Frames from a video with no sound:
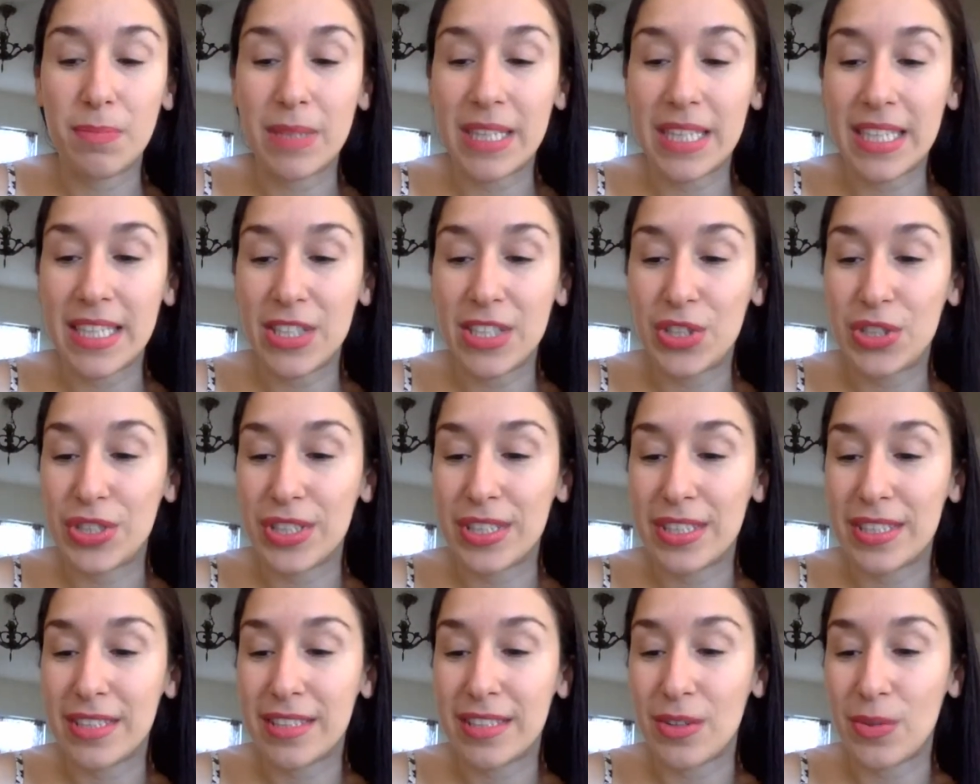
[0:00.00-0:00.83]
please
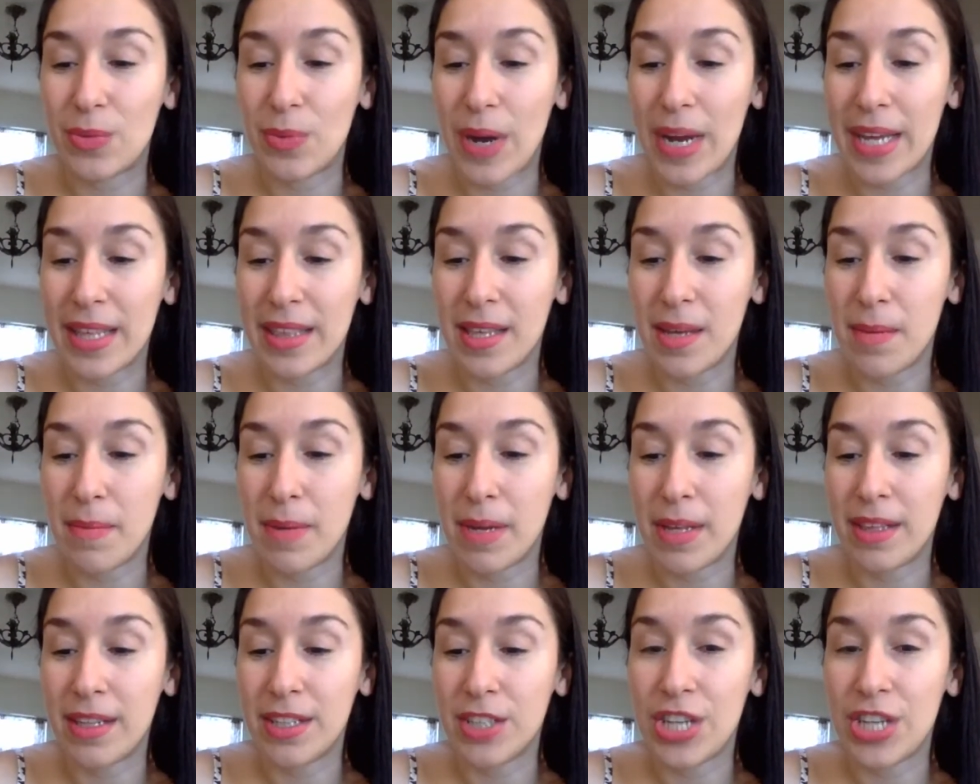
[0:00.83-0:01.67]
just write them
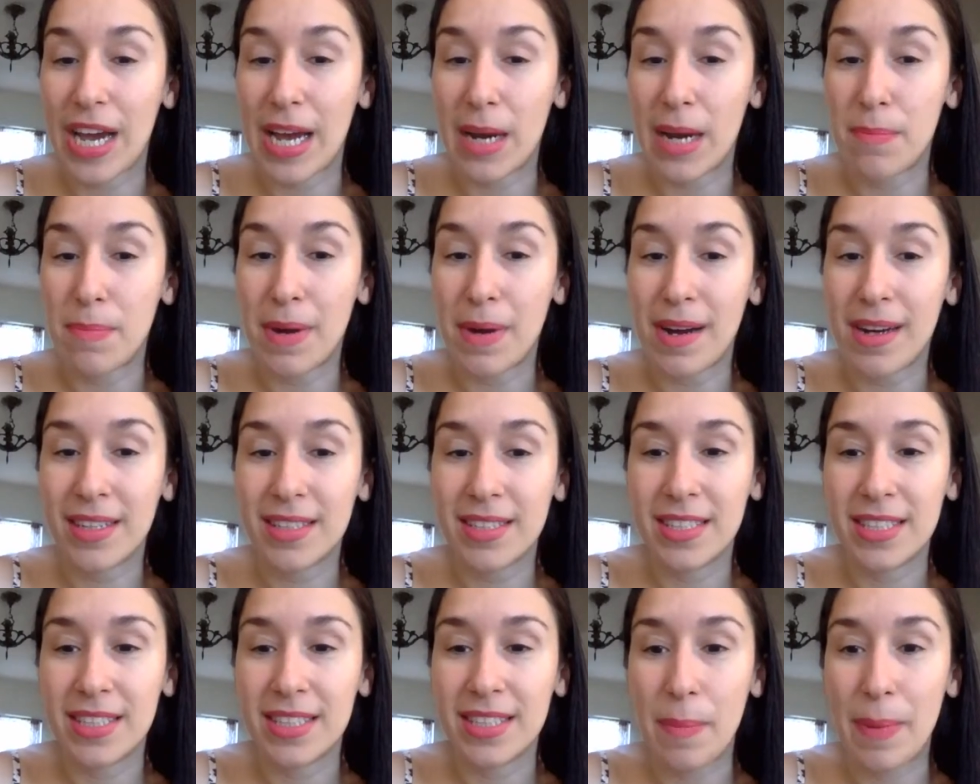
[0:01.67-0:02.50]
on the chat
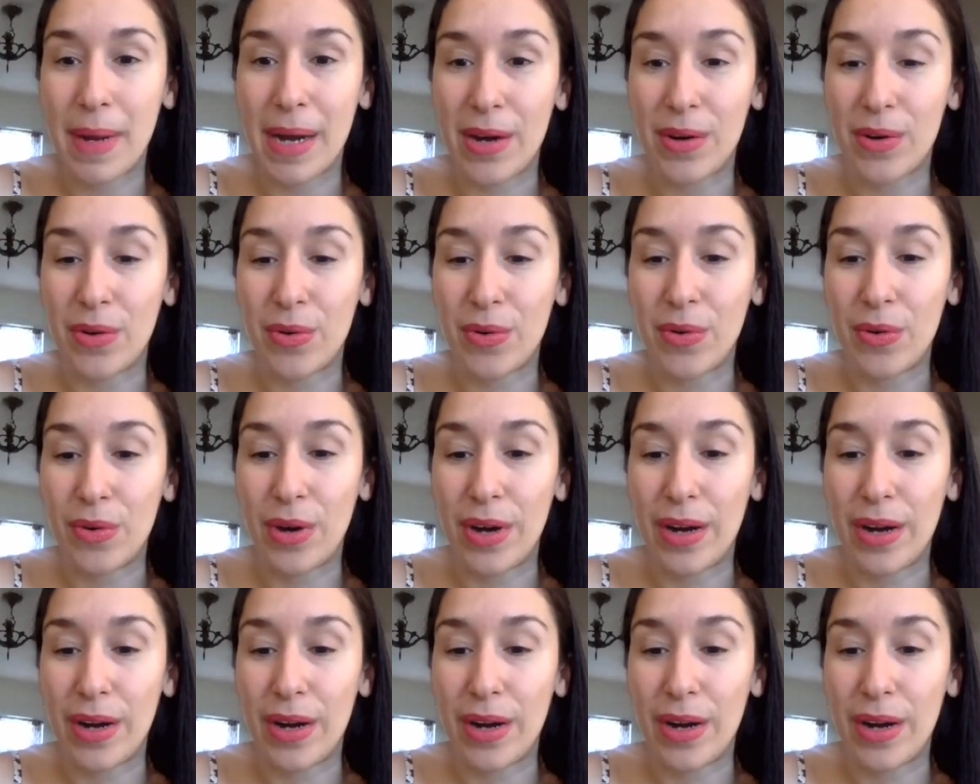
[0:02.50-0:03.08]
box about